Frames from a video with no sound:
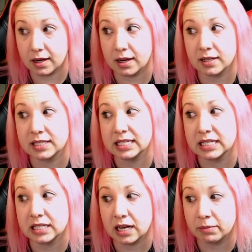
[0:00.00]
a
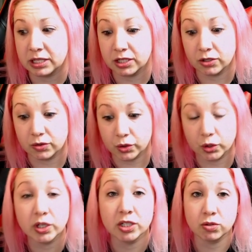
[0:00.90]
season. I mean, they're
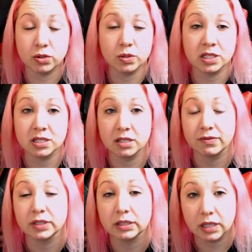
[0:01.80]
introducing stuff a
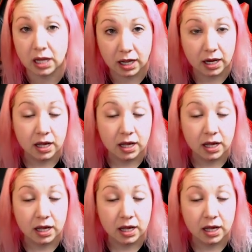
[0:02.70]
lot.